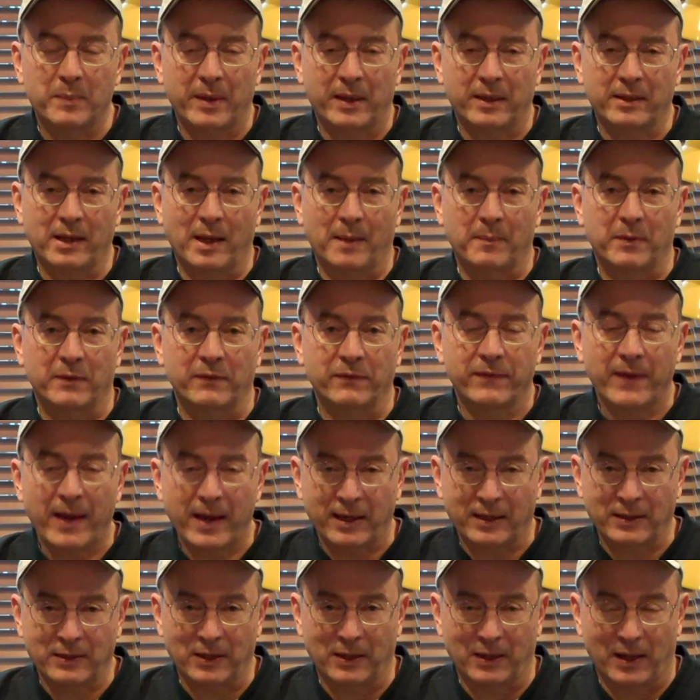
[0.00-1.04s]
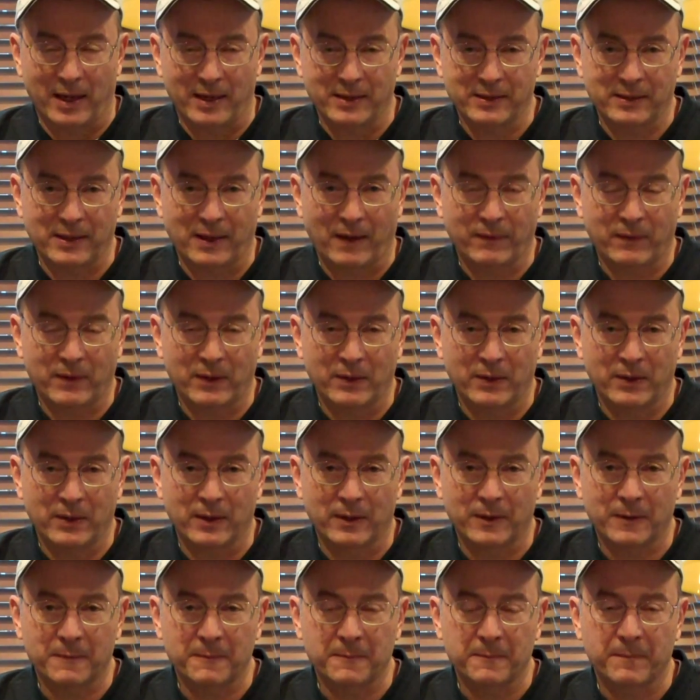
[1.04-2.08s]
picked up a fake till I set the
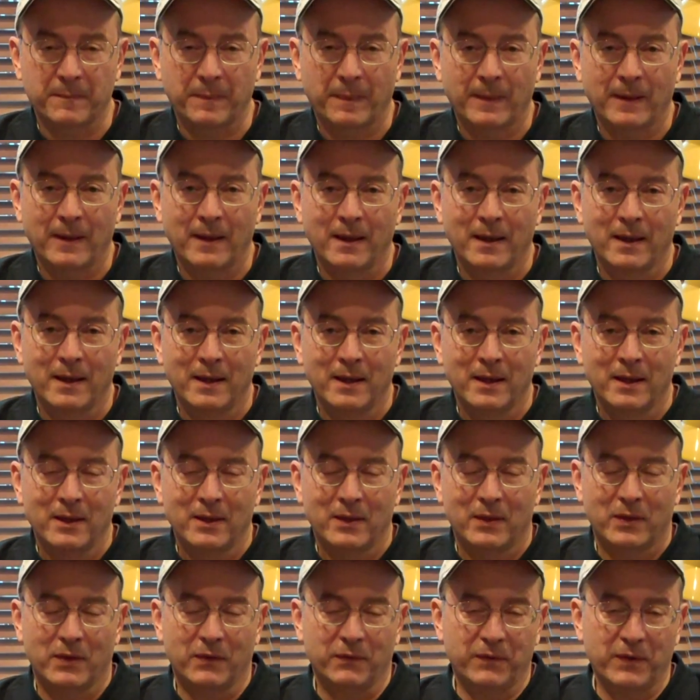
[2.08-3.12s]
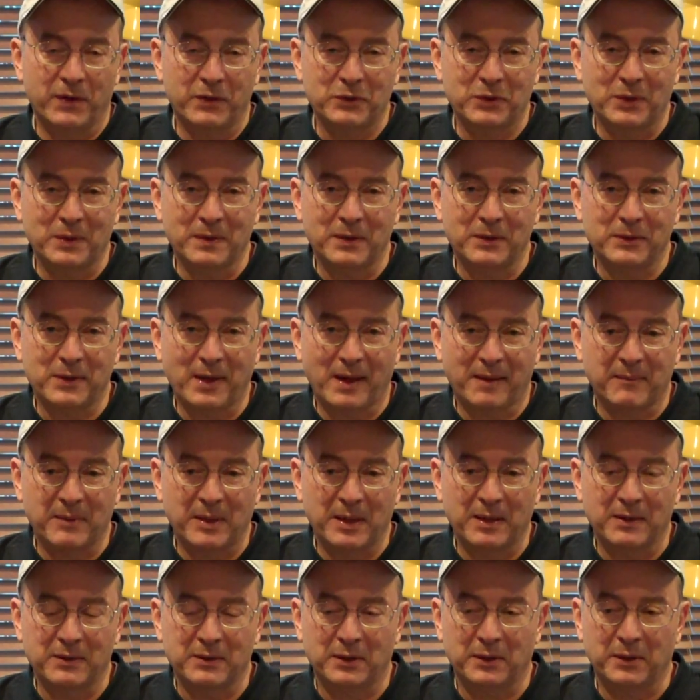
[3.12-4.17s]
hook. The fish in this
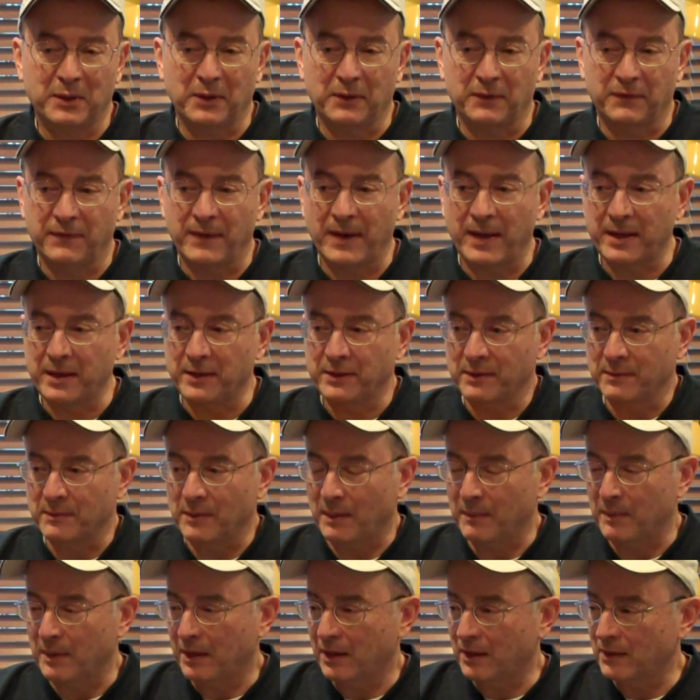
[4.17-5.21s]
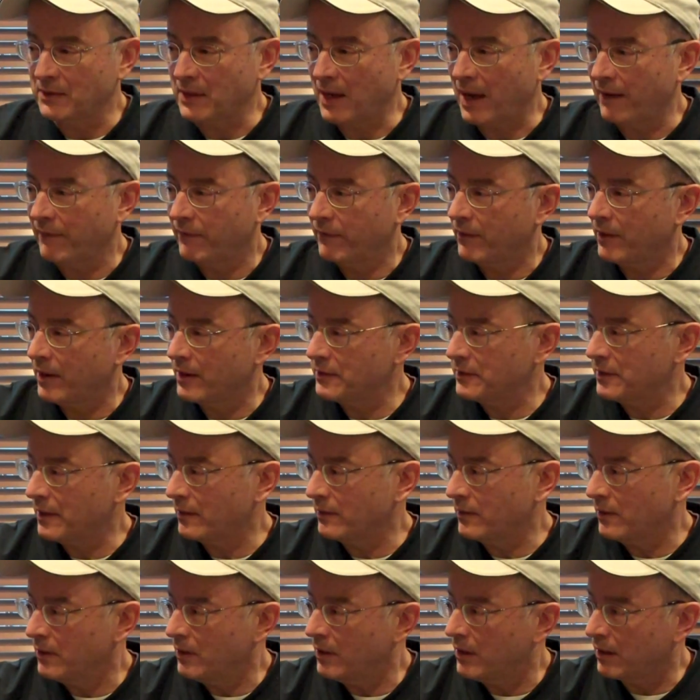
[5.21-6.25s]
segment is a little funny to me because after I
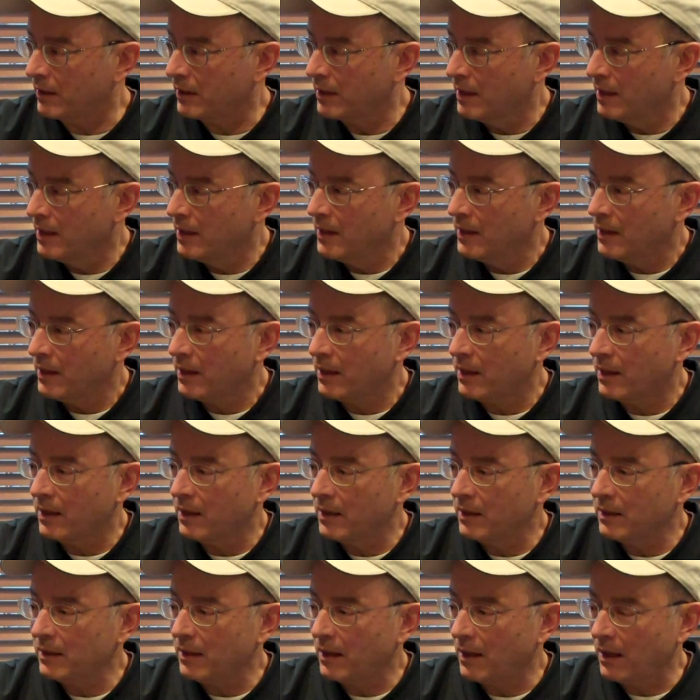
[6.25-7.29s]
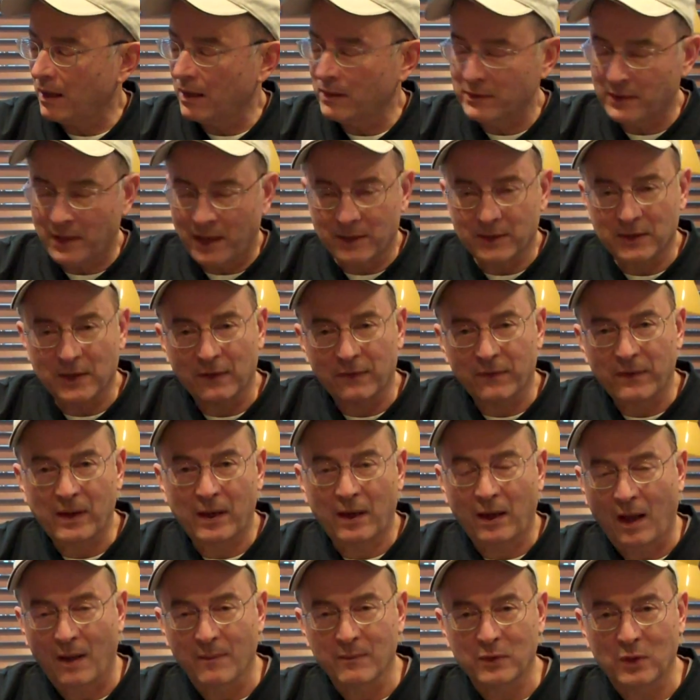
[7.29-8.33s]
set the hook, it's as if he
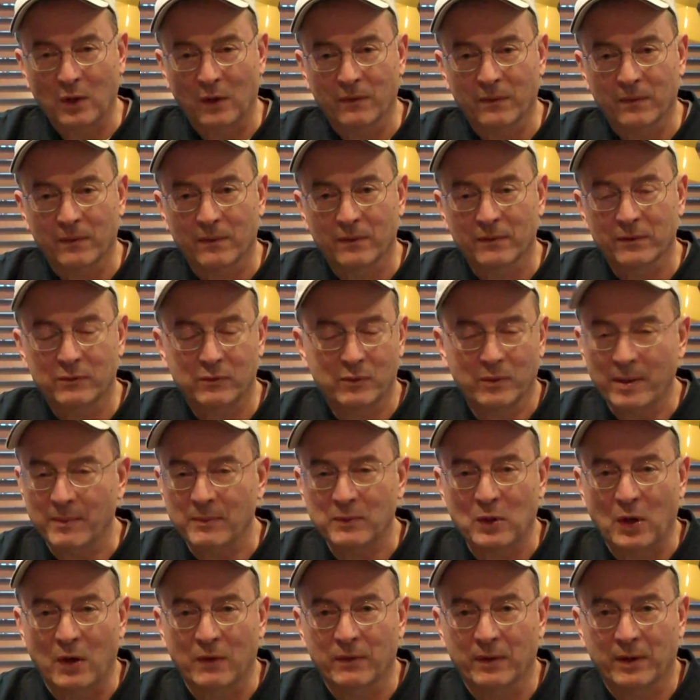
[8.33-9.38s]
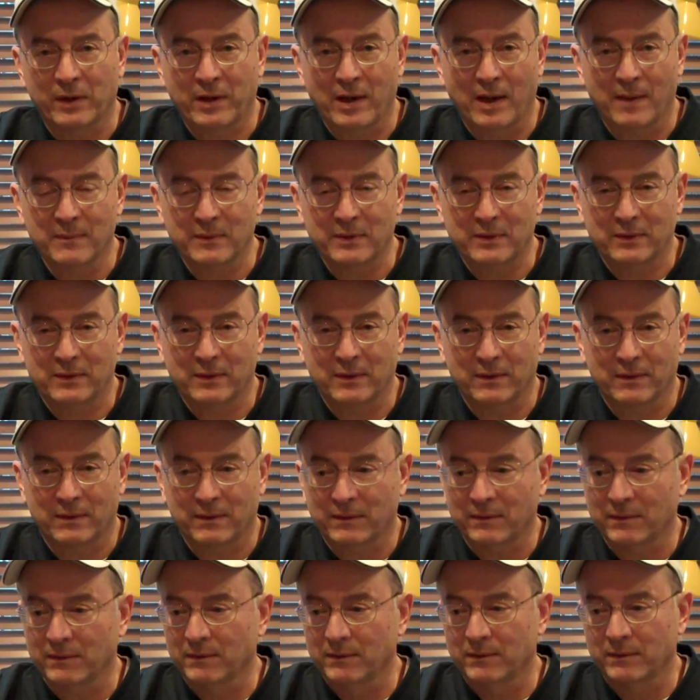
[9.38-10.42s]
comes over, swims over, comes to
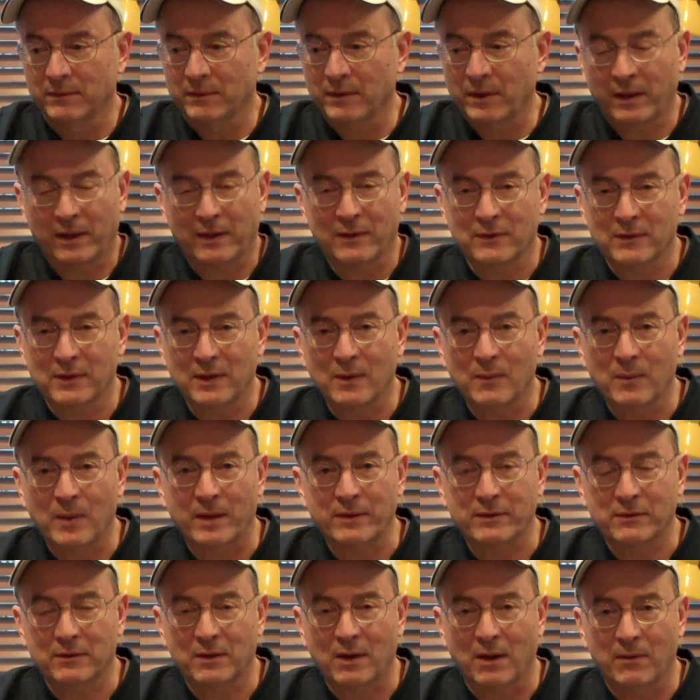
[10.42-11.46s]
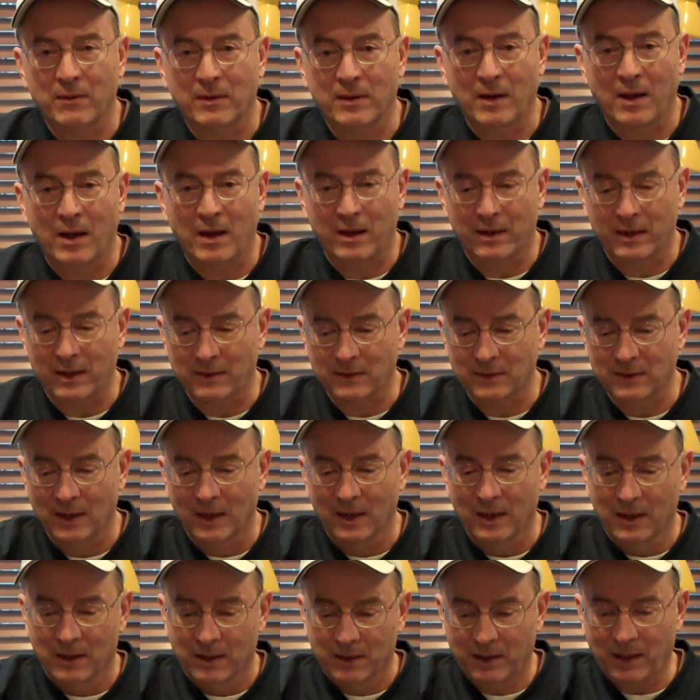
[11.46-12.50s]
look and see what's going on. He
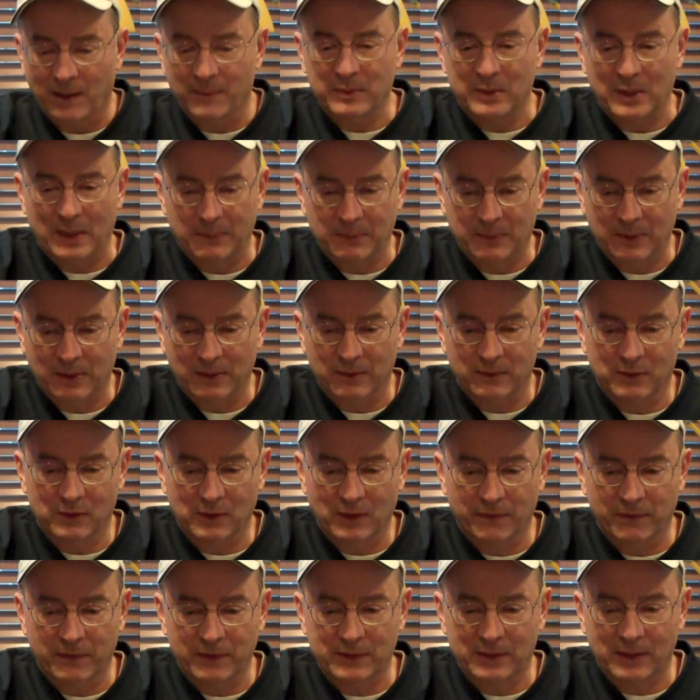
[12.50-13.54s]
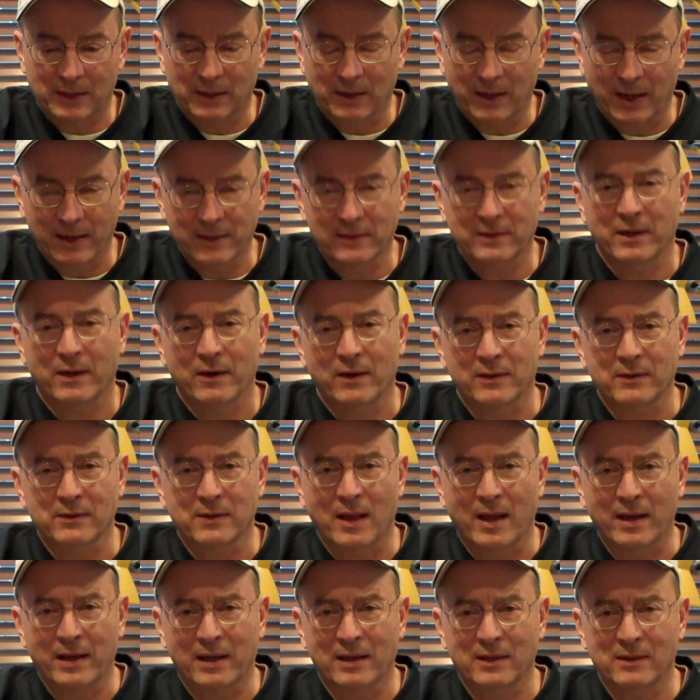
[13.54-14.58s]
comes up to the surface, he lays there, it's
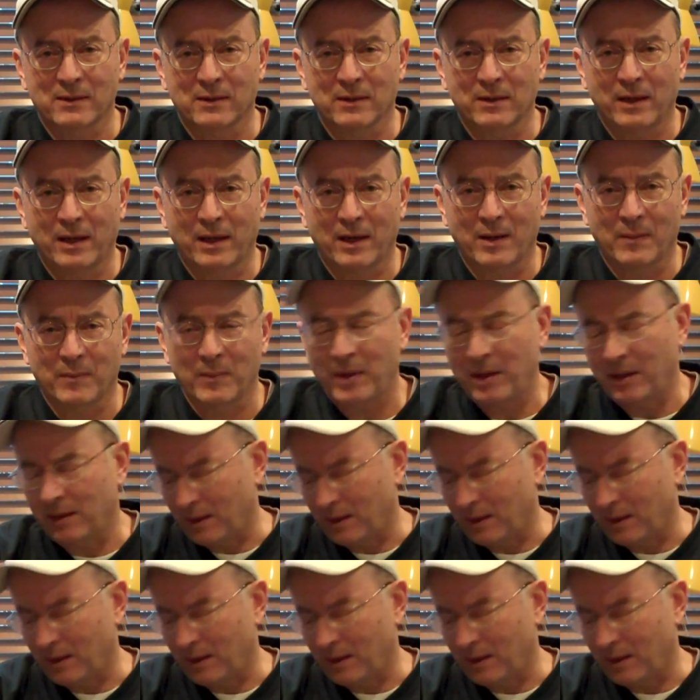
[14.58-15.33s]
like he's looking at me